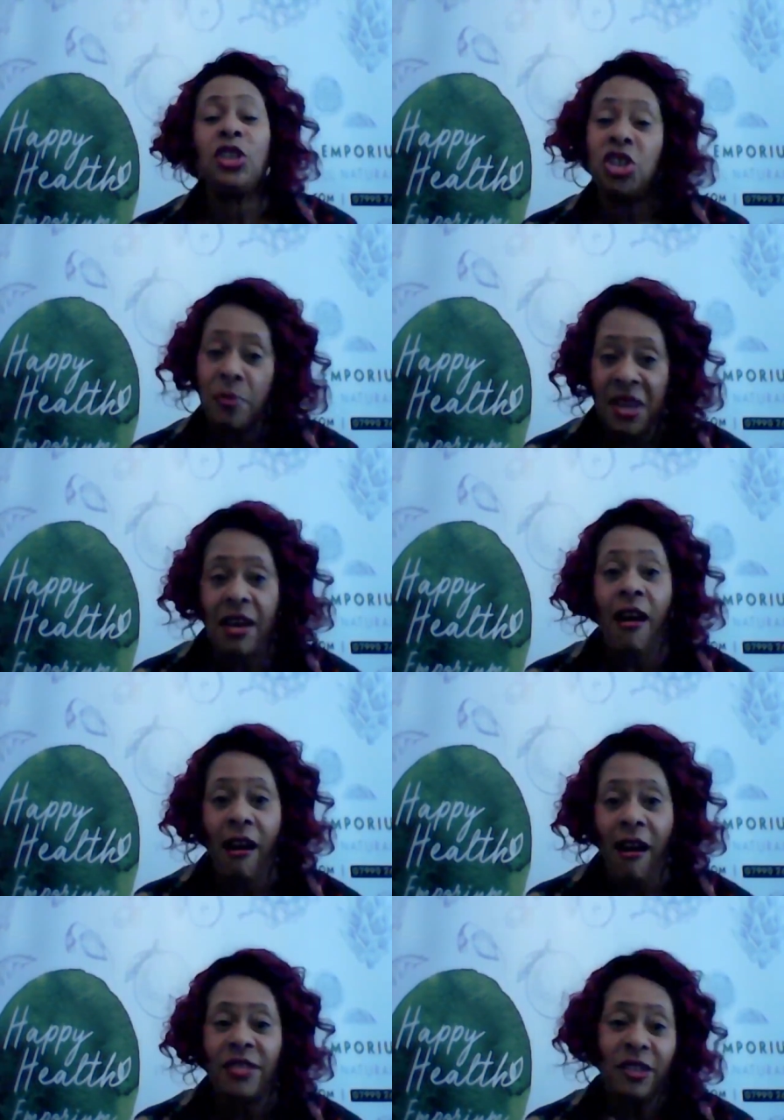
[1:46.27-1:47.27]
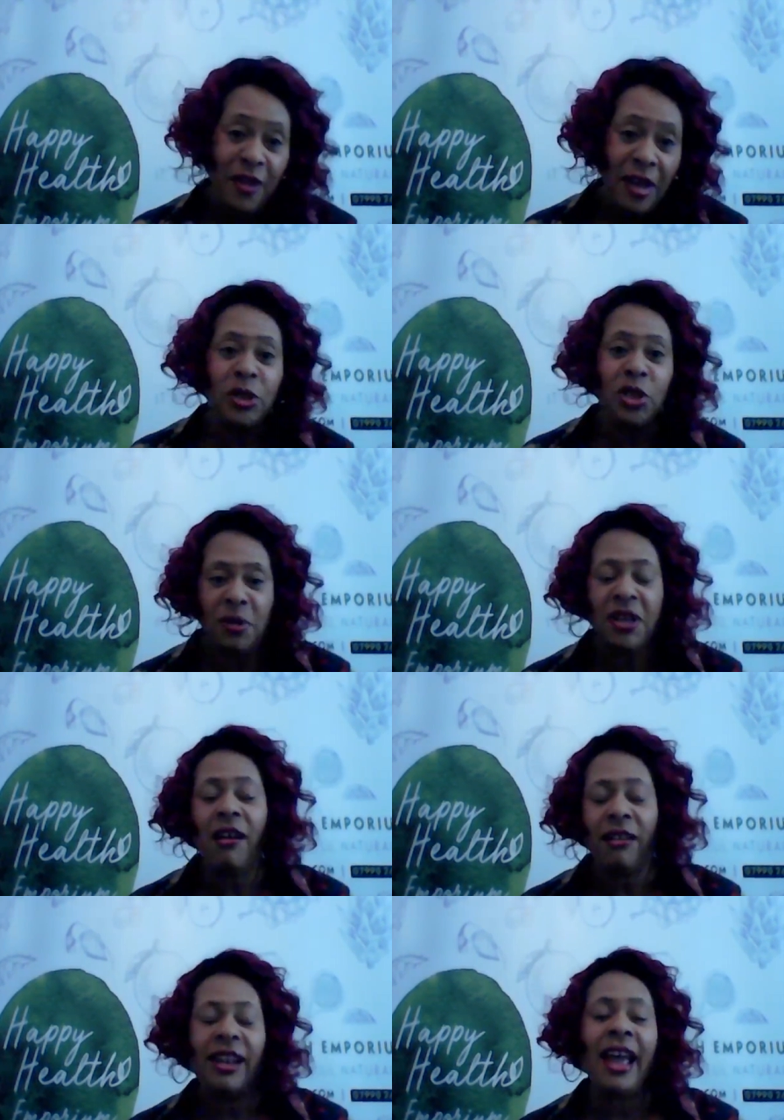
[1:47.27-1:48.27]
Jimmy Carr, the famous Jimmy
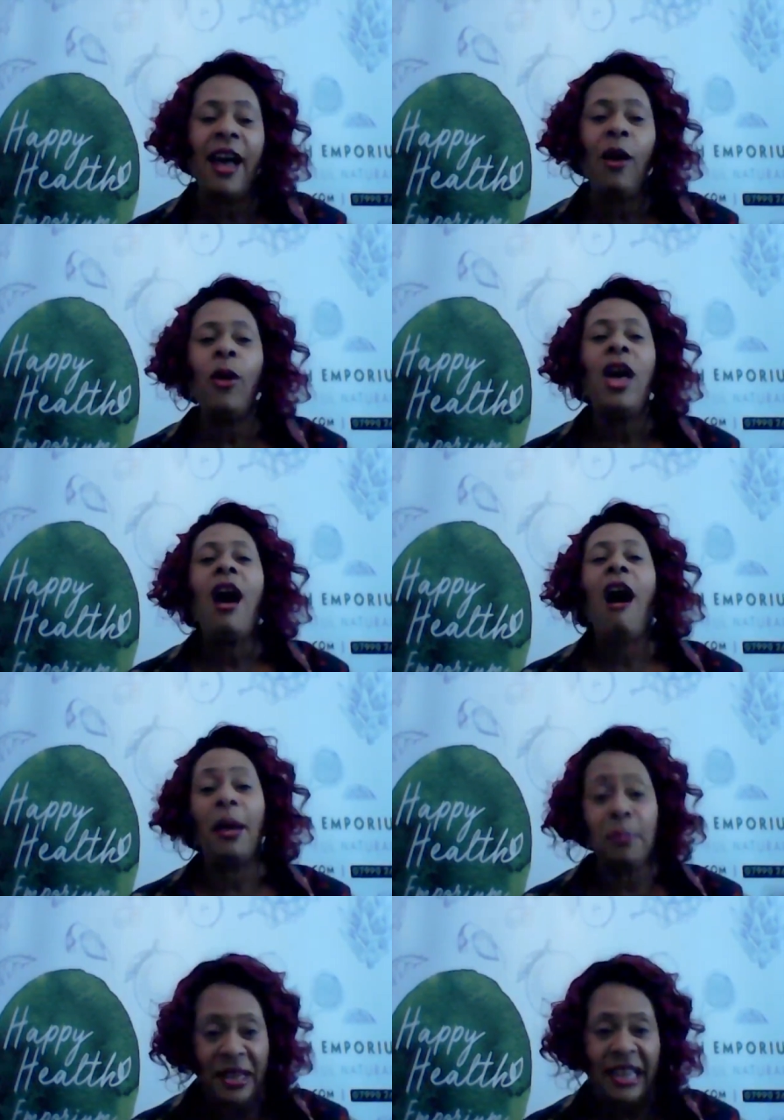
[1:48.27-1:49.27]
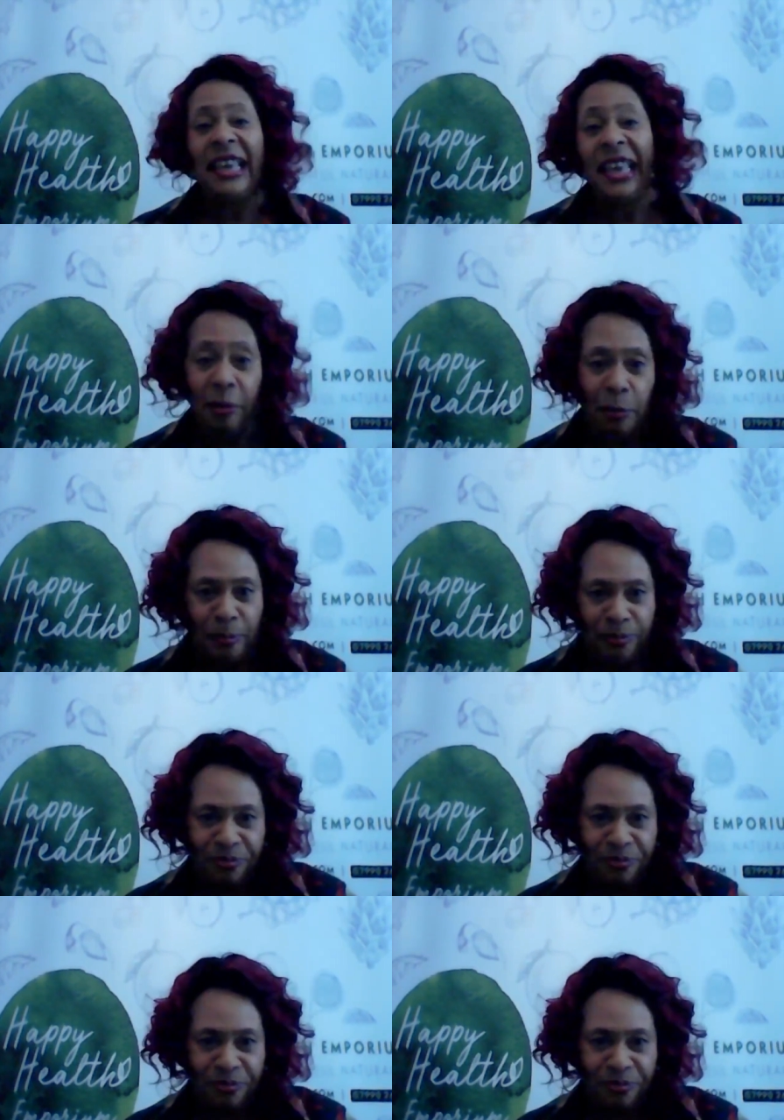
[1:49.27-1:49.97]
Carr now, I beat him